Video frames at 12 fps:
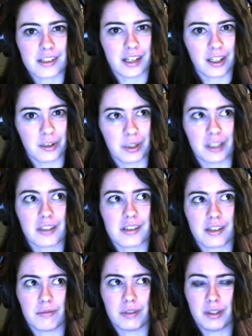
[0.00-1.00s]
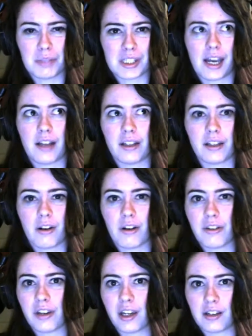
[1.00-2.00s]
is kind of weird. It's like really metallic.
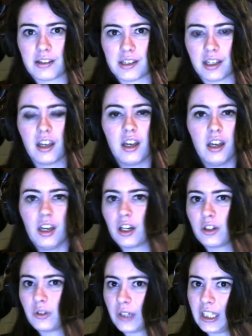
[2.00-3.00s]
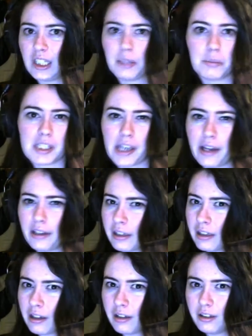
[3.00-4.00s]
All the hair is like a gradient metallic
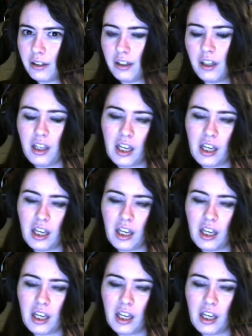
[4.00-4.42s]
color.